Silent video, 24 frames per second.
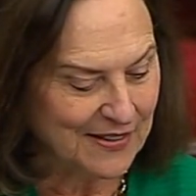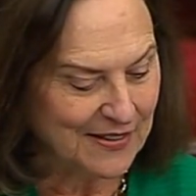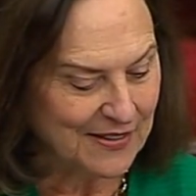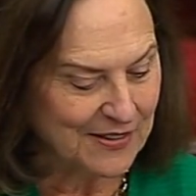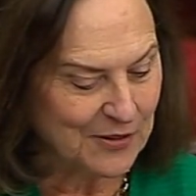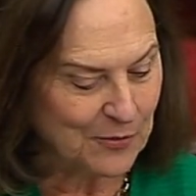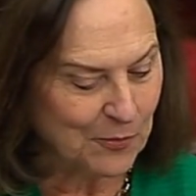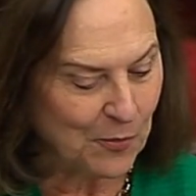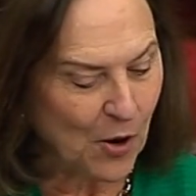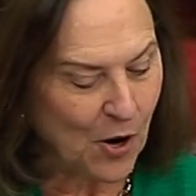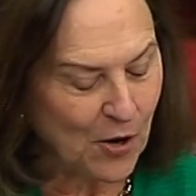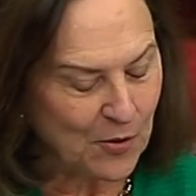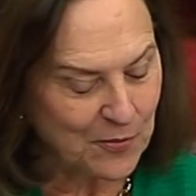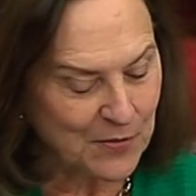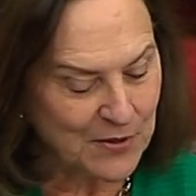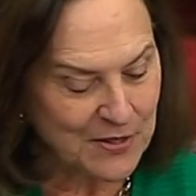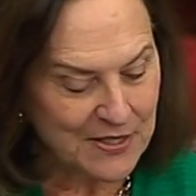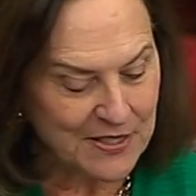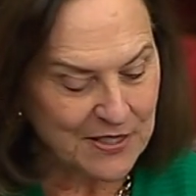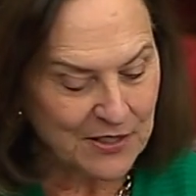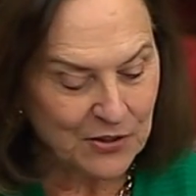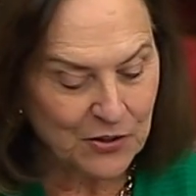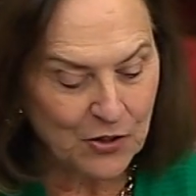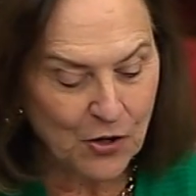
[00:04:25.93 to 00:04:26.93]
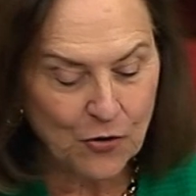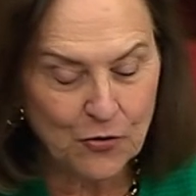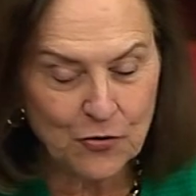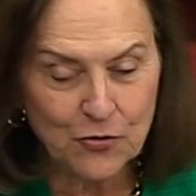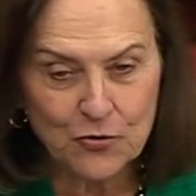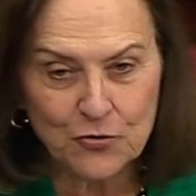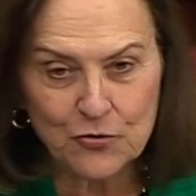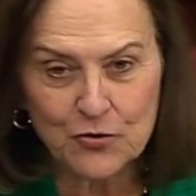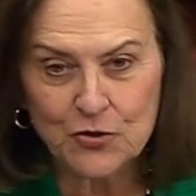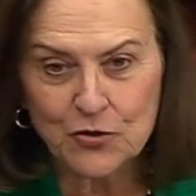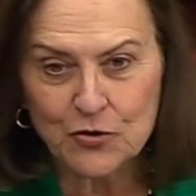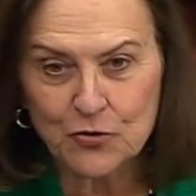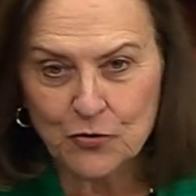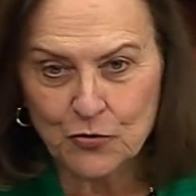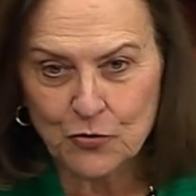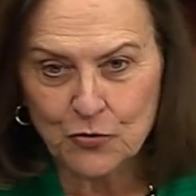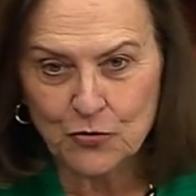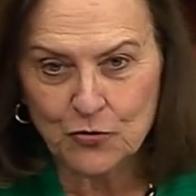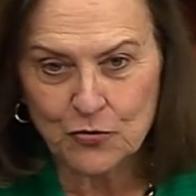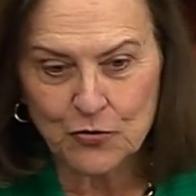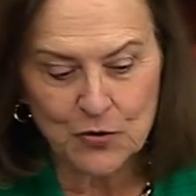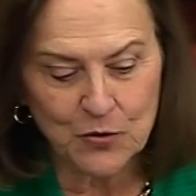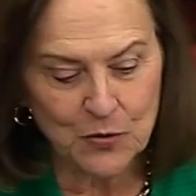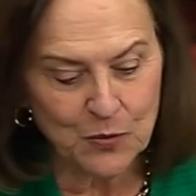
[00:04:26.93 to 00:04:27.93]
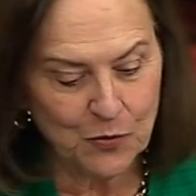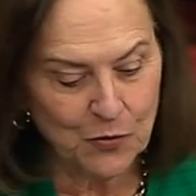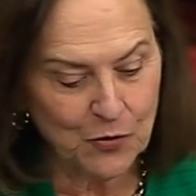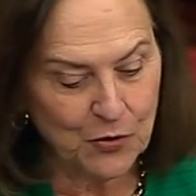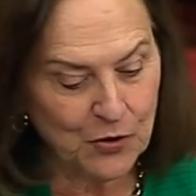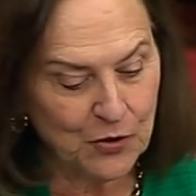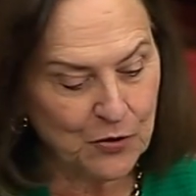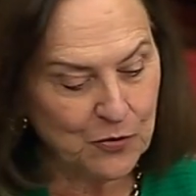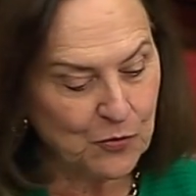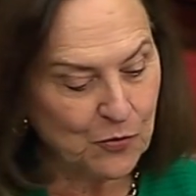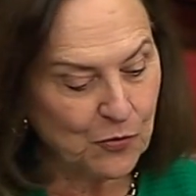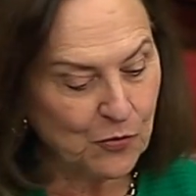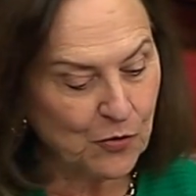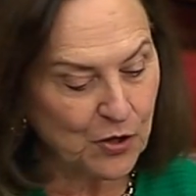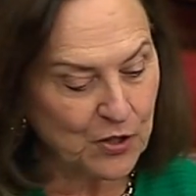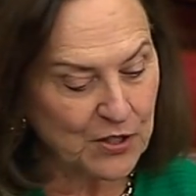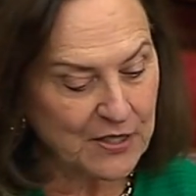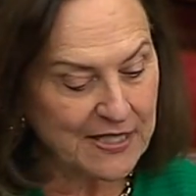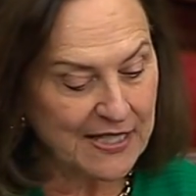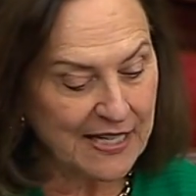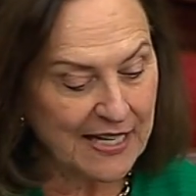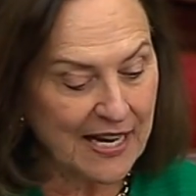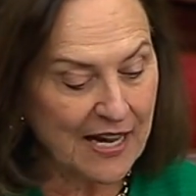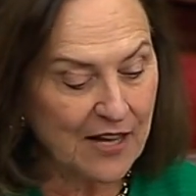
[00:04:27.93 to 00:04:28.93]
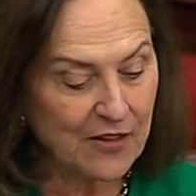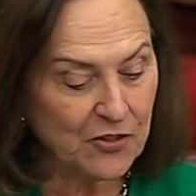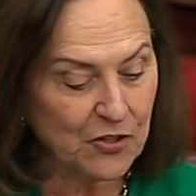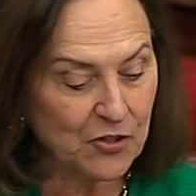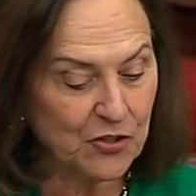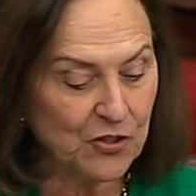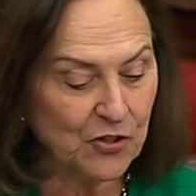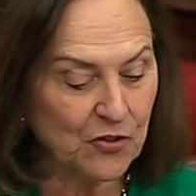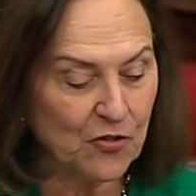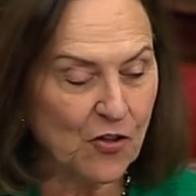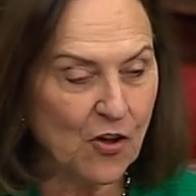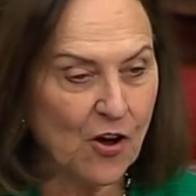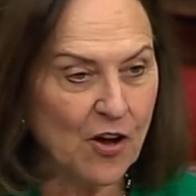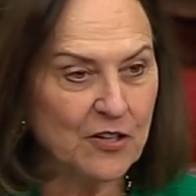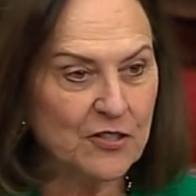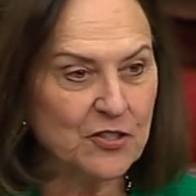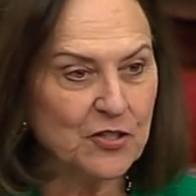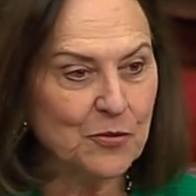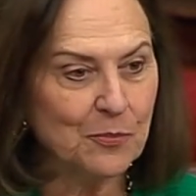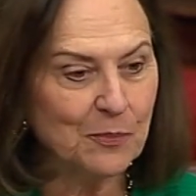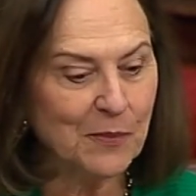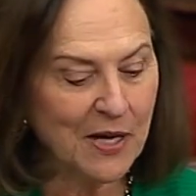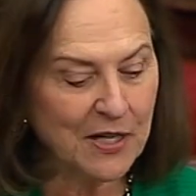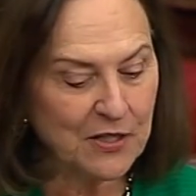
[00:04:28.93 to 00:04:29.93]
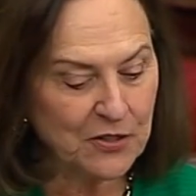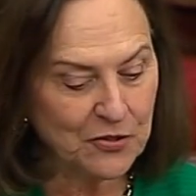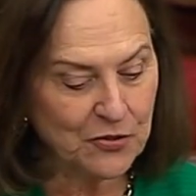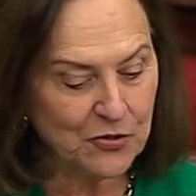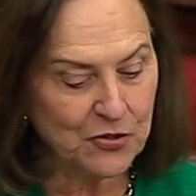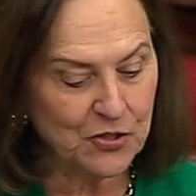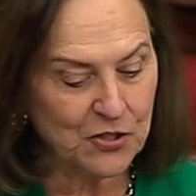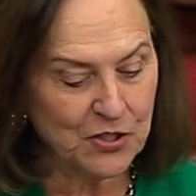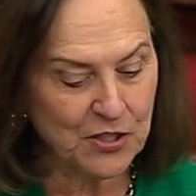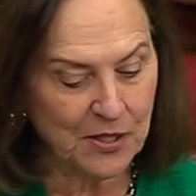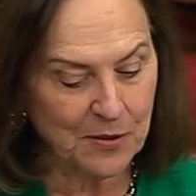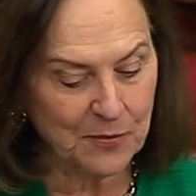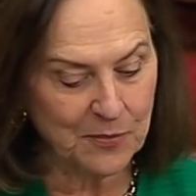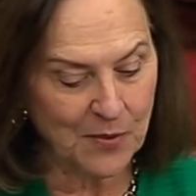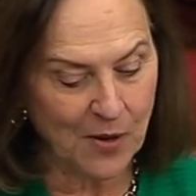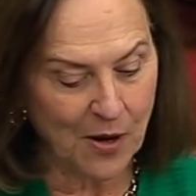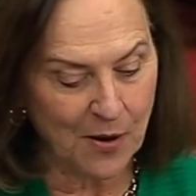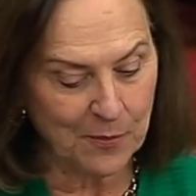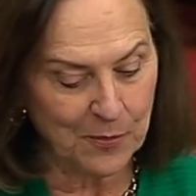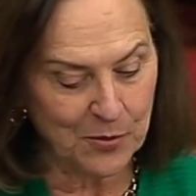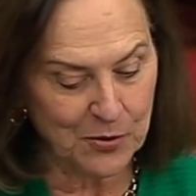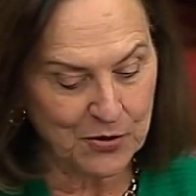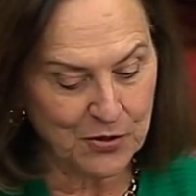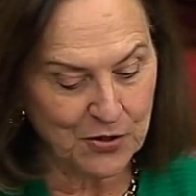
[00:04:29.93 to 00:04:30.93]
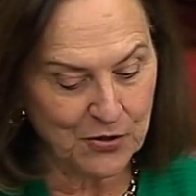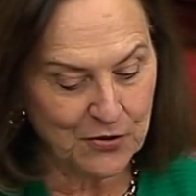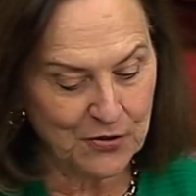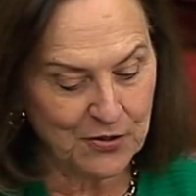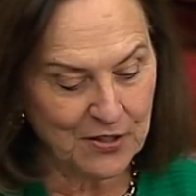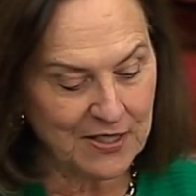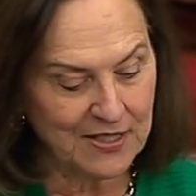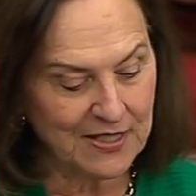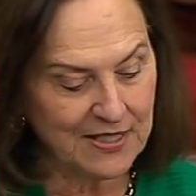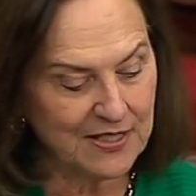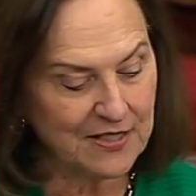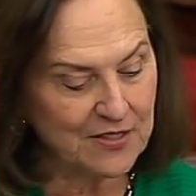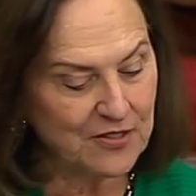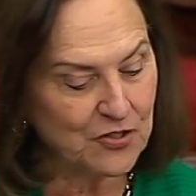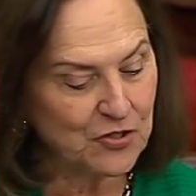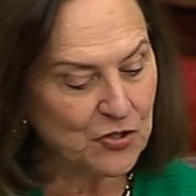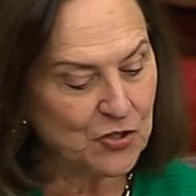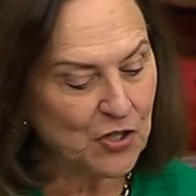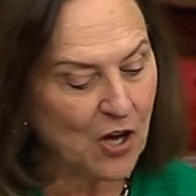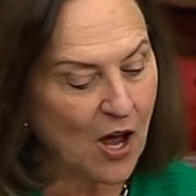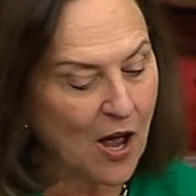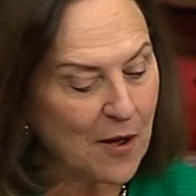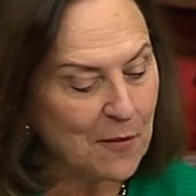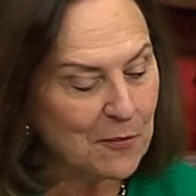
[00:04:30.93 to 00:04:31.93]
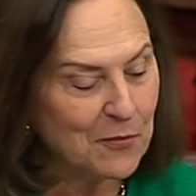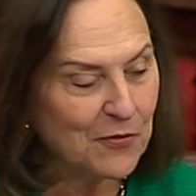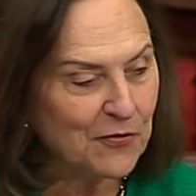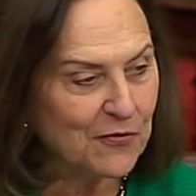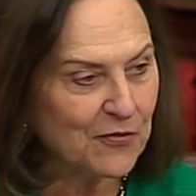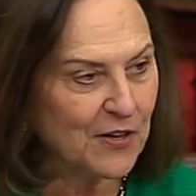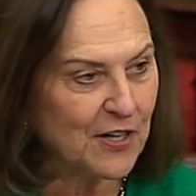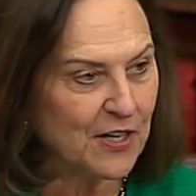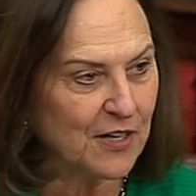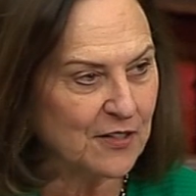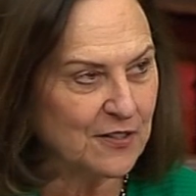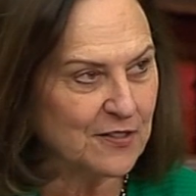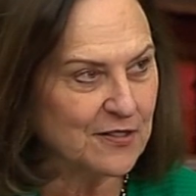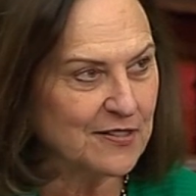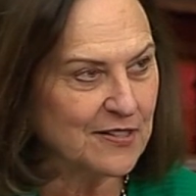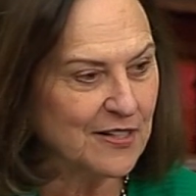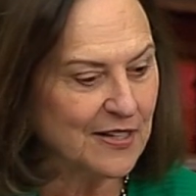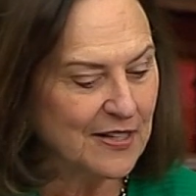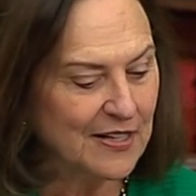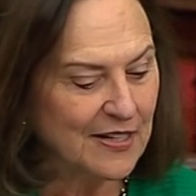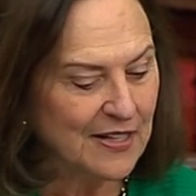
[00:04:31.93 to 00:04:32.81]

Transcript: Departments and local schools would work together to launch mentorship opportunities, job fairs,